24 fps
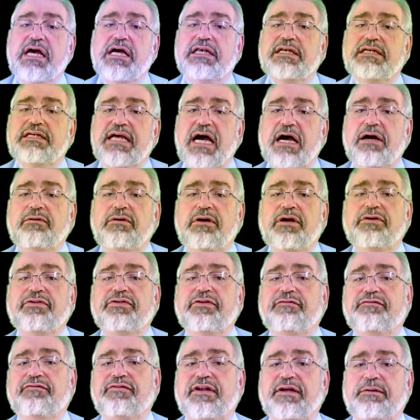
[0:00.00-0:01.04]
download the
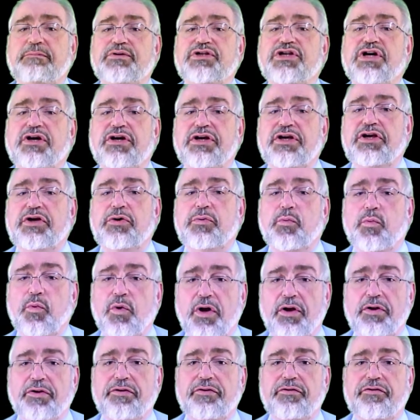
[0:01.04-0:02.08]
flipchart you
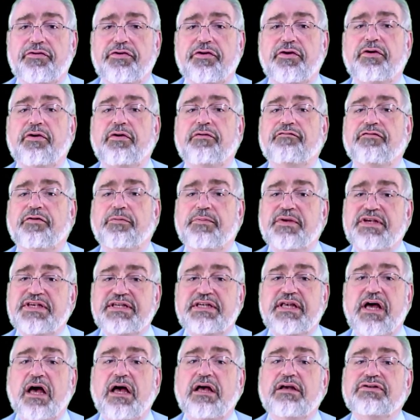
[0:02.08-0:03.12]
want from the
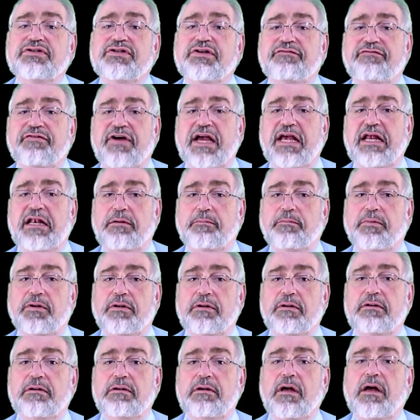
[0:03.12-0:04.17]
styles
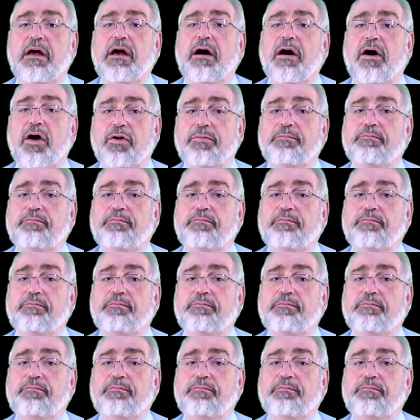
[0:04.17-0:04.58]
available on